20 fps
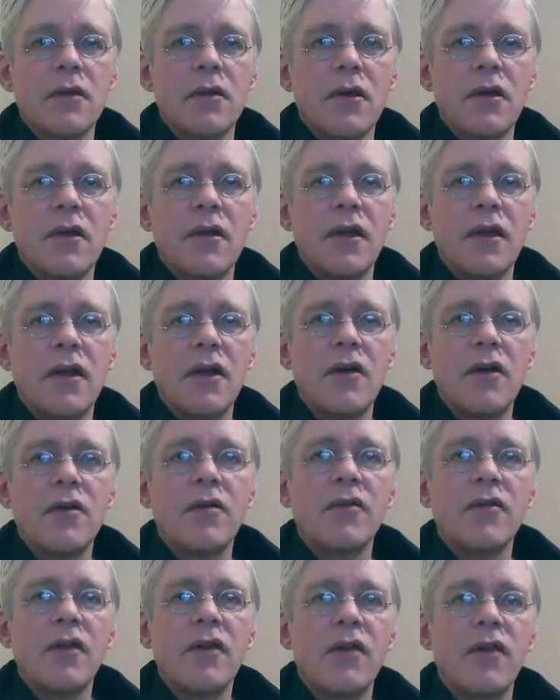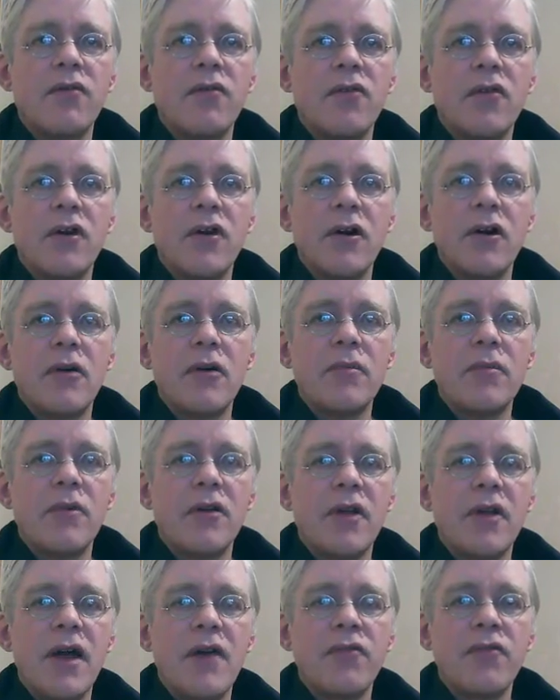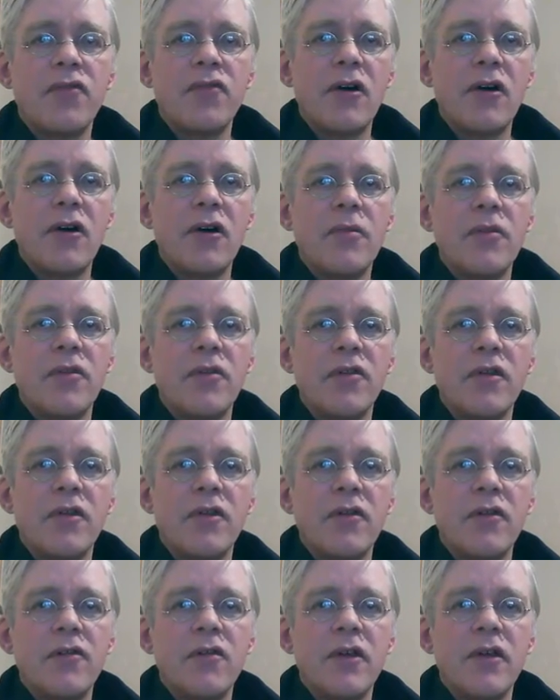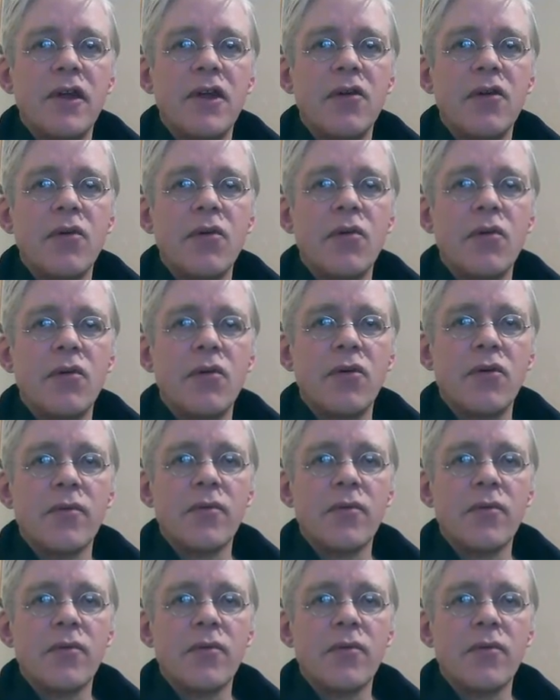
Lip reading: That note is an F sharp, and F sharp is in the D chord.